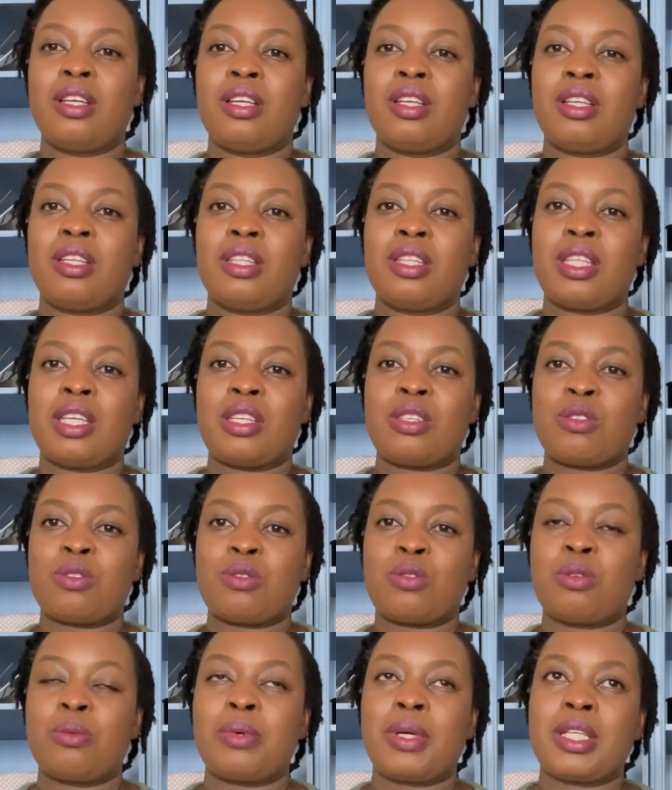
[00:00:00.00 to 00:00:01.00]
there's
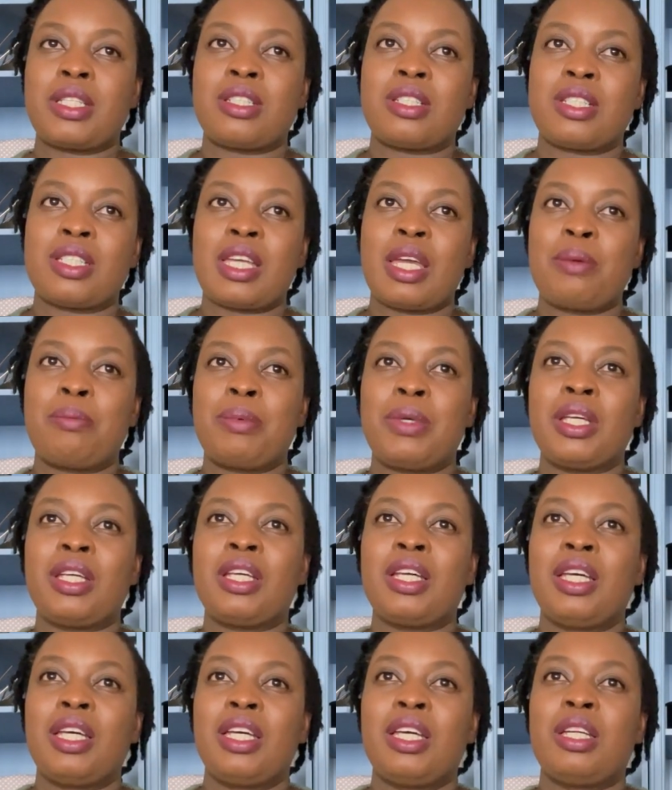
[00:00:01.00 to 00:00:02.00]
too much shaping,
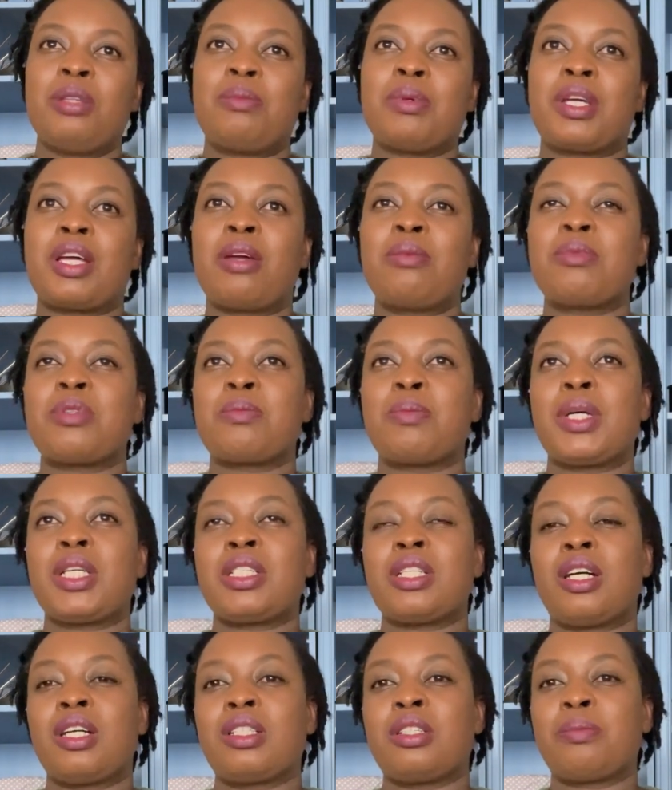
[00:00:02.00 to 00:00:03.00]
it becomes much
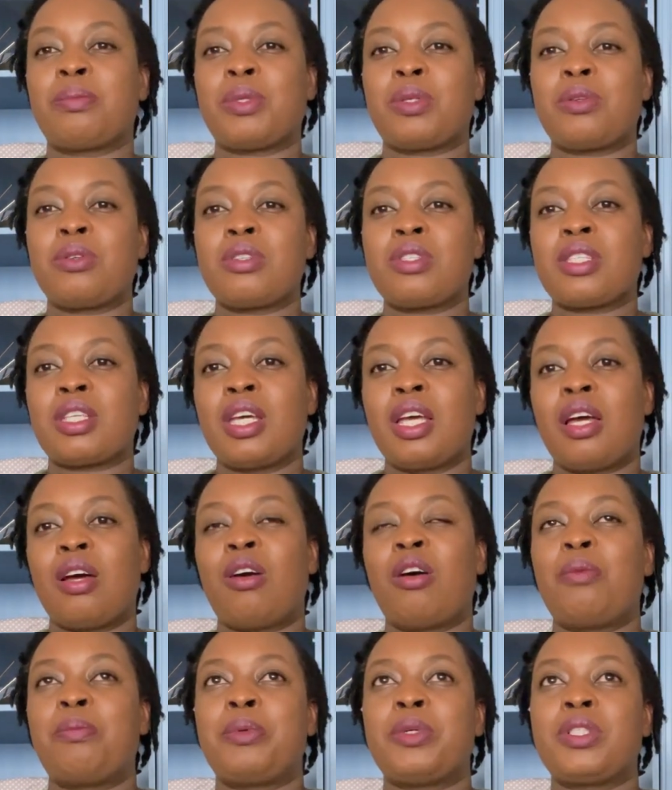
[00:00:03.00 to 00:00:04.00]
harder, because
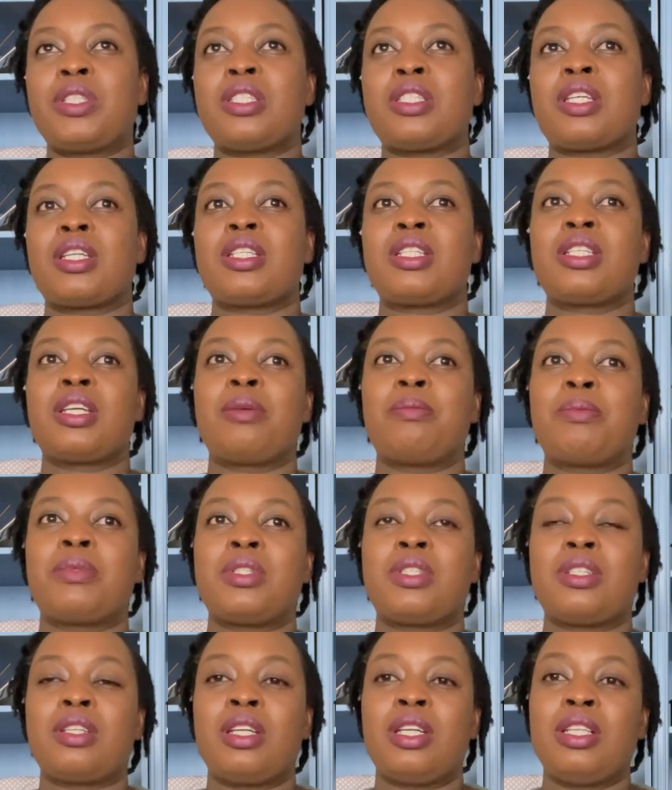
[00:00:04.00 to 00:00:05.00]
our bodies are
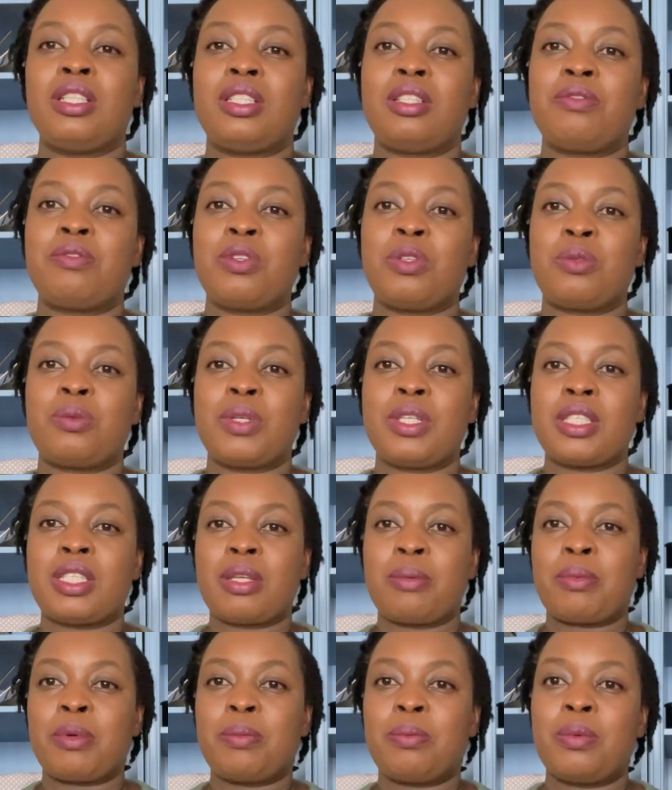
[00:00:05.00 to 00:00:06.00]
shaped in different ways.
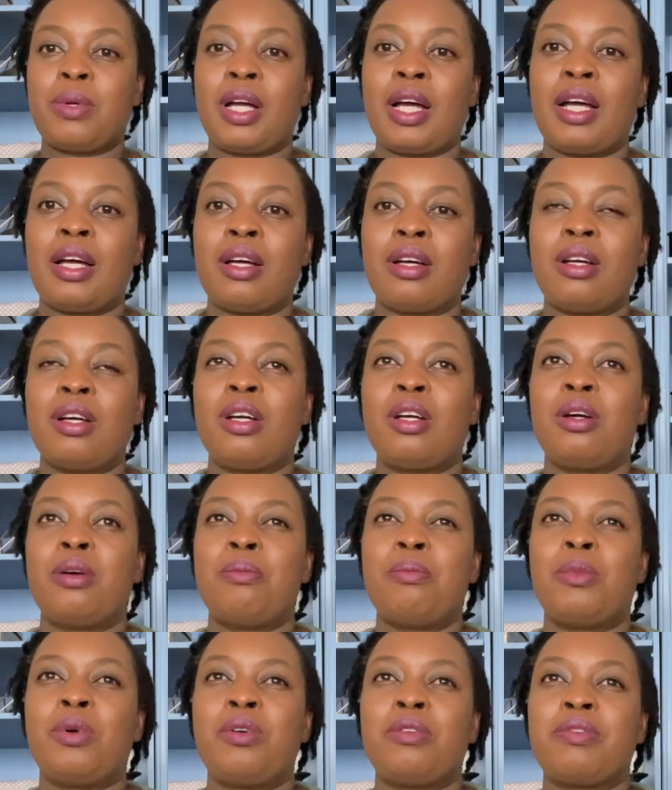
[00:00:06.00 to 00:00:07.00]
Some people are
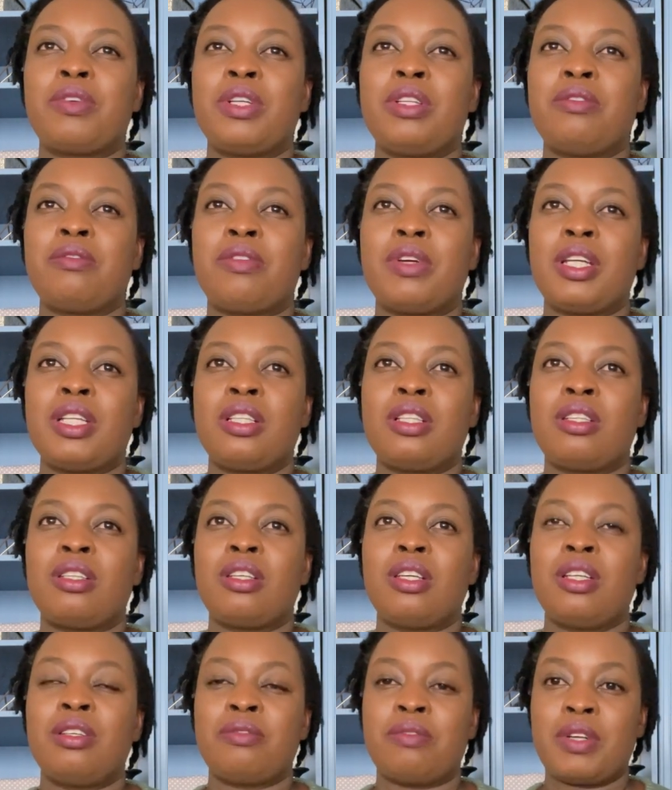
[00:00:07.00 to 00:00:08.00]
more of
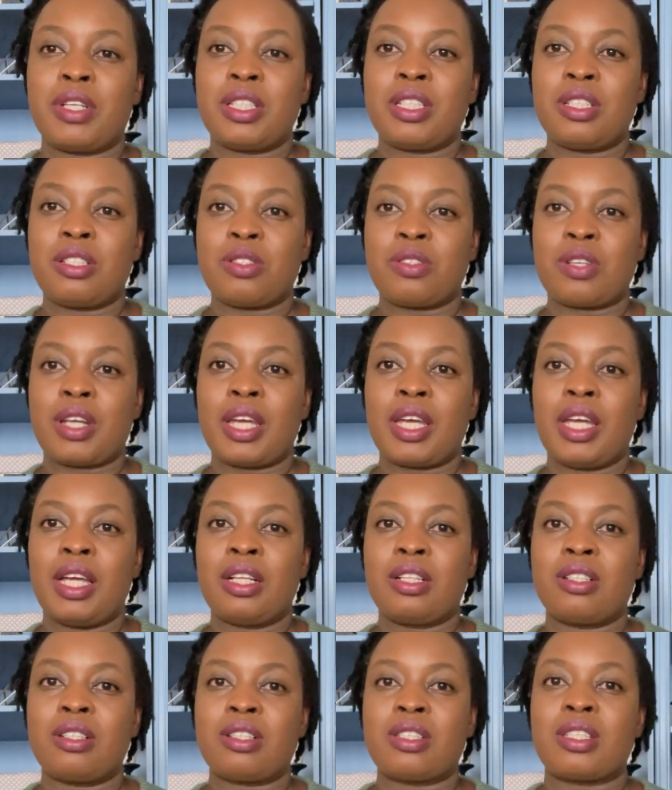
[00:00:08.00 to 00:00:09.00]
inverted
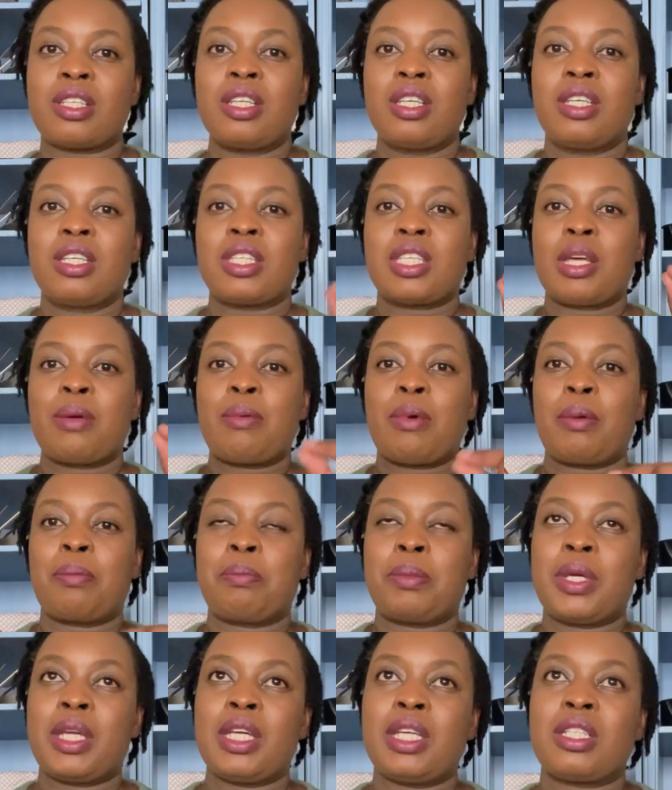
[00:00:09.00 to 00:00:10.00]
triangles, some are
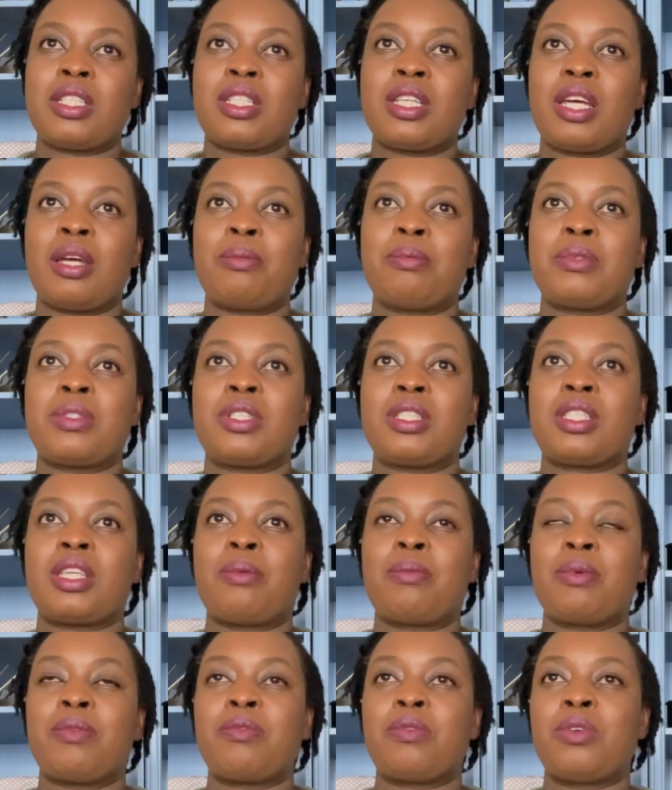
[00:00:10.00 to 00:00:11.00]
pear shaped,
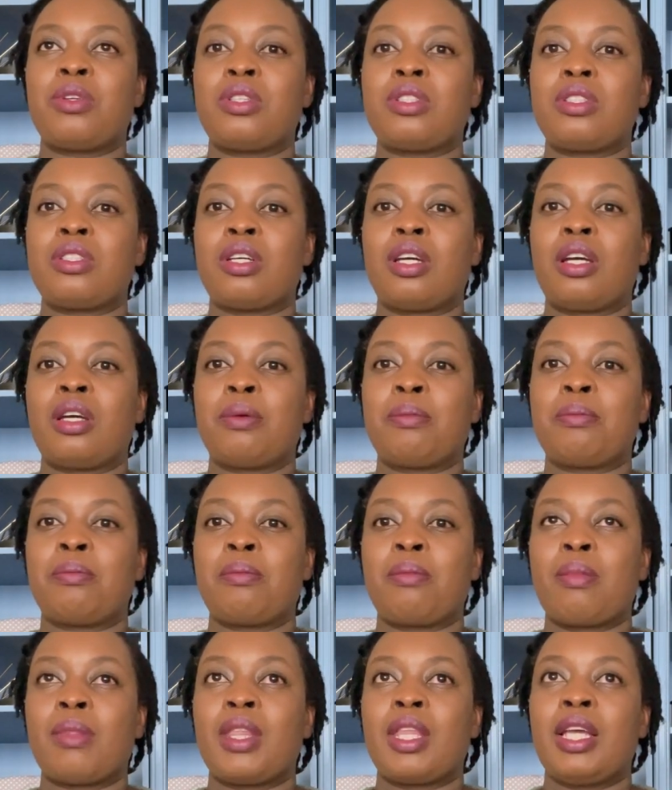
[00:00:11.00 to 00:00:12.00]
some have got
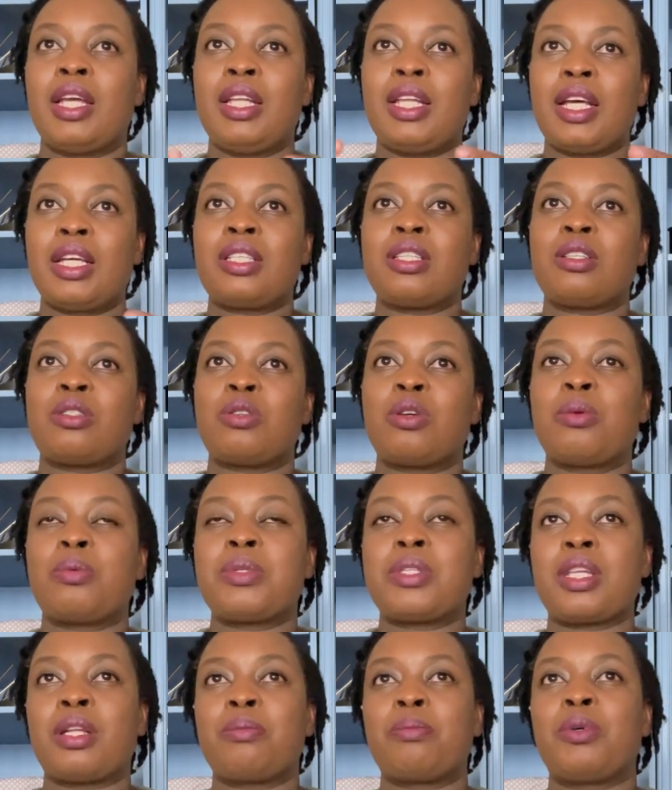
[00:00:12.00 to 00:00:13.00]
larger tops
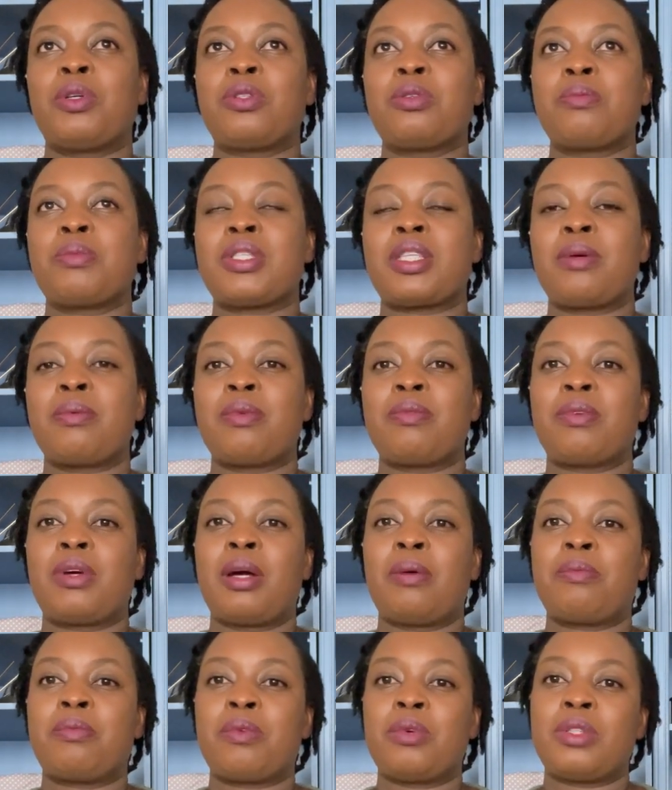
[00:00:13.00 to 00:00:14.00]
than bottoms, some
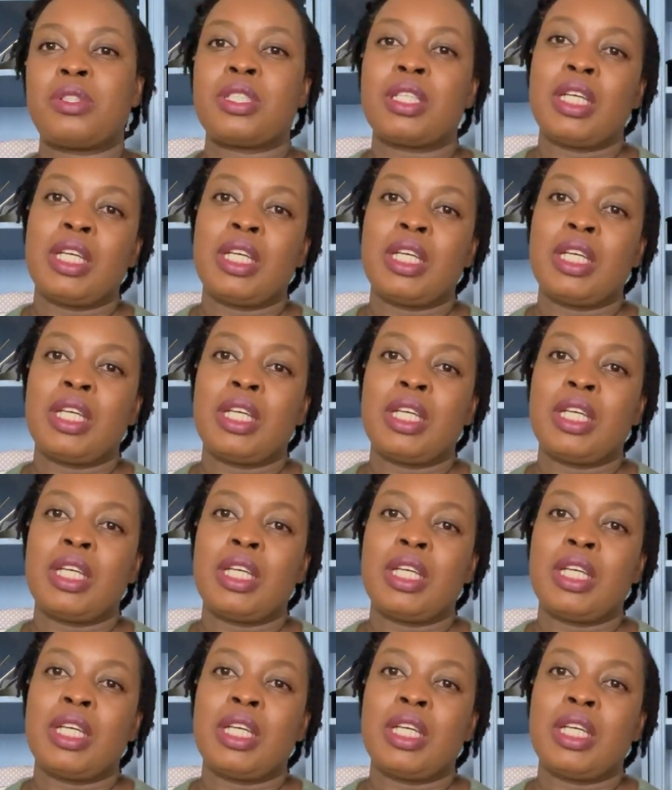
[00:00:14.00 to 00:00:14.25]
have got